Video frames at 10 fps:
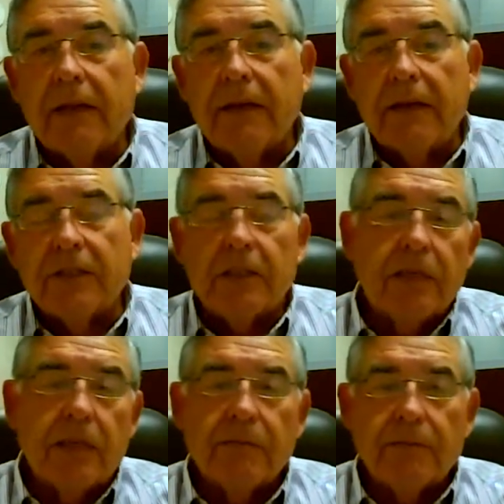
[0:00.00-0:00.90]
and
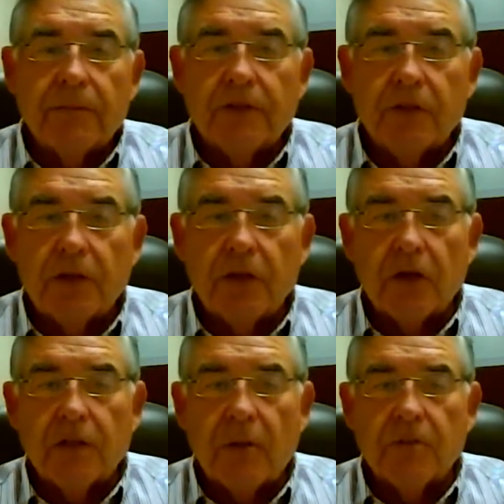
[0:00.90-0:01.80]
she
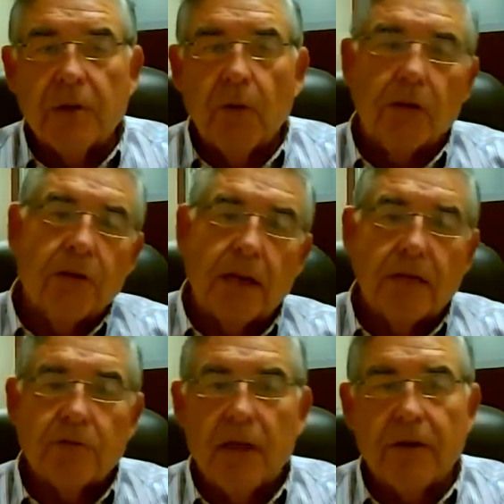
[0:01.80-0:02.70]
comes up north, and I
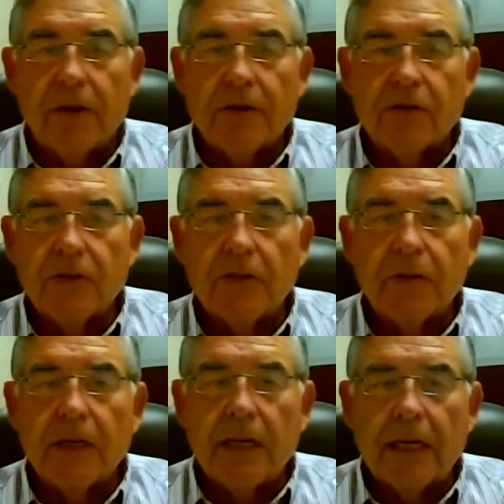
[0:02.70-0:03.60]
was down there. So
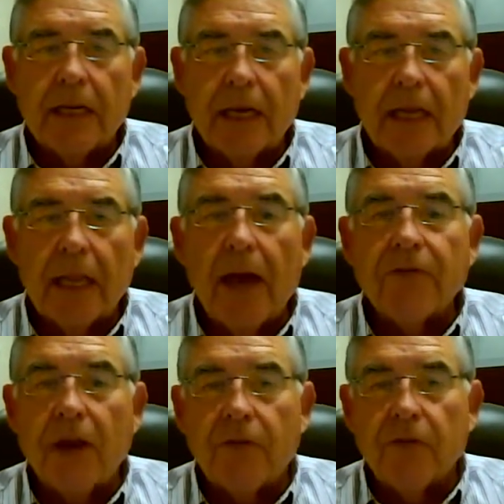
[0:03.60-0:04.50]
I
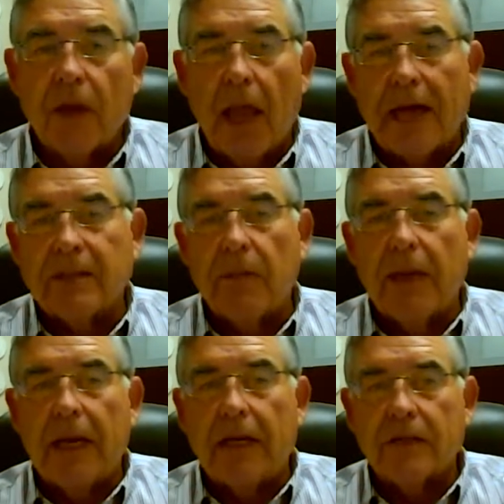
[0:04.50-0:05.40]
left after the last
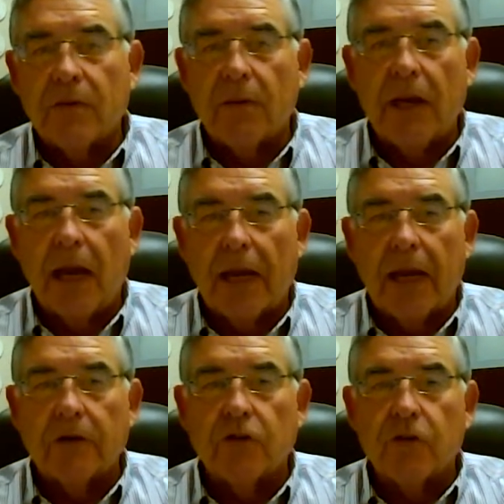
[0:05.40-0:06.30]
meeting, so I wouldn't hang
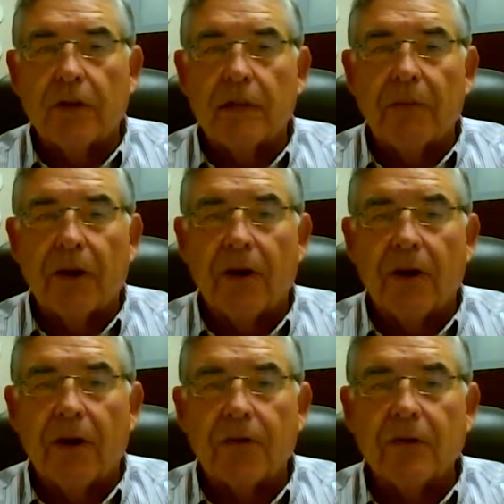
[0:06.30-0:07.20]
out and drink in the bar and
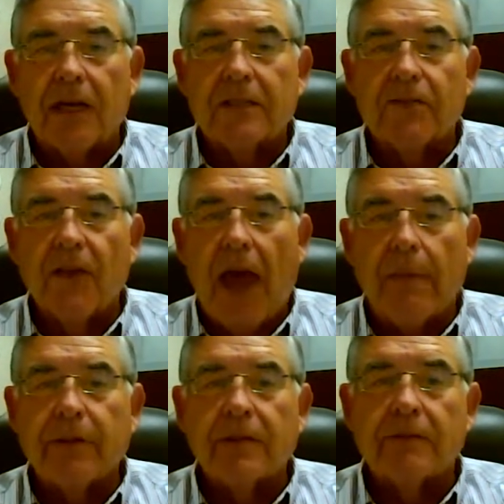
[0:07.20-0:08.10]
all those kinds of
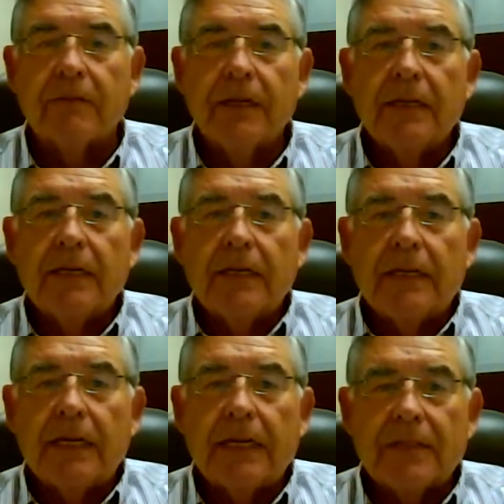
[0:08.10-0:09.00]
habits.
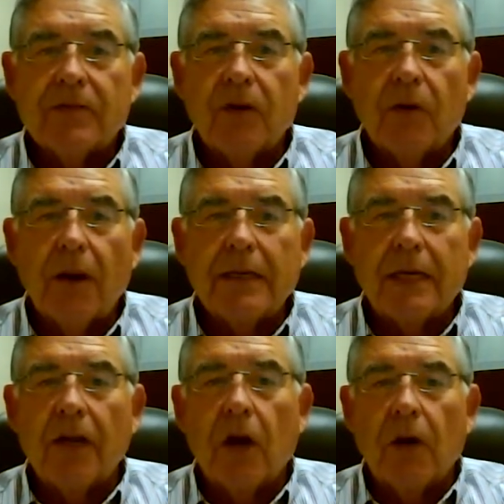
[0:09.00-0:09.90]
And so I
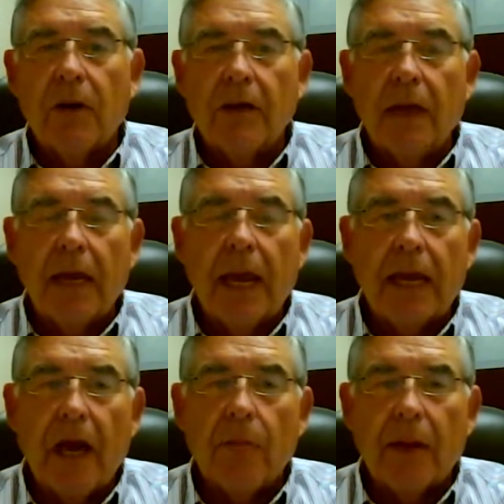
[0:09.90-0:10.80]
didn't go and
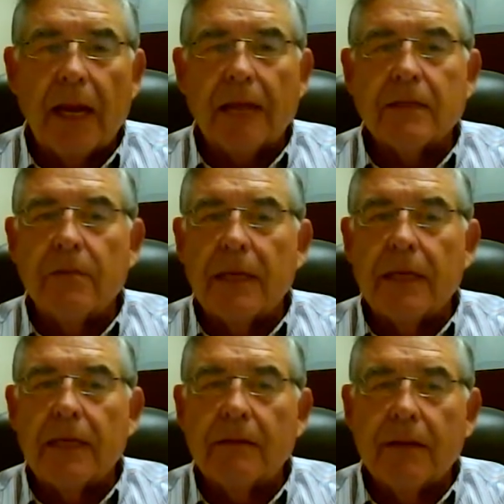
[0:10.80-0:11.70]
hang out, but I got to
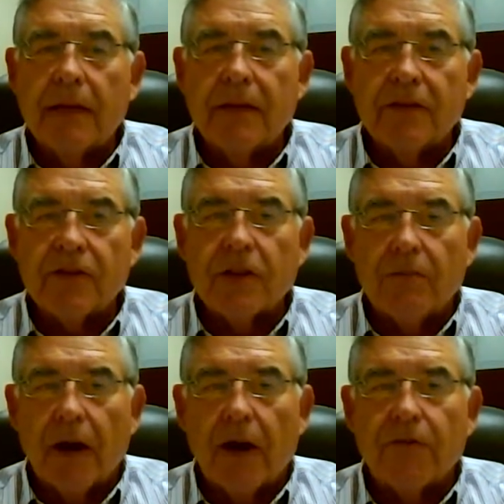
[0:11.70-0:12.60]
meet and just
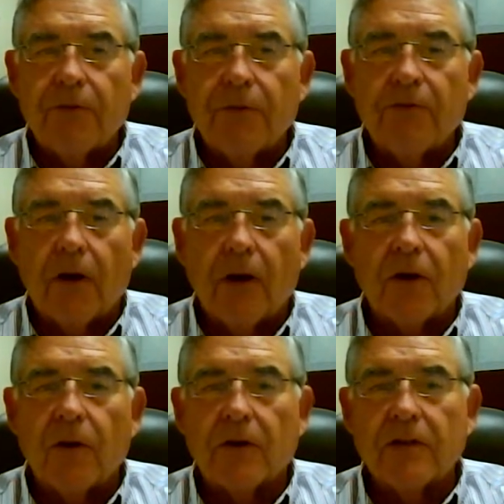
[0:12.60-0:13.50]
admire from afar.
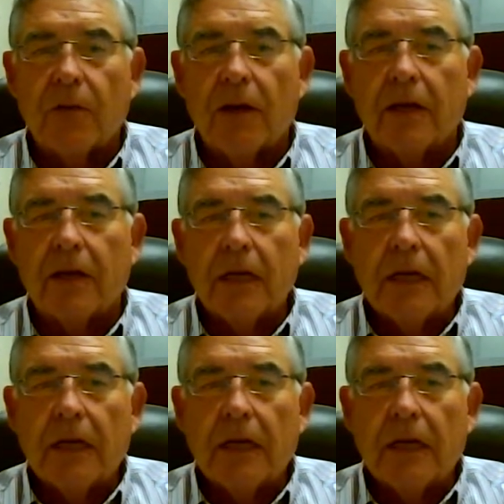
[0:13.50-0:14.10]
Of course, I went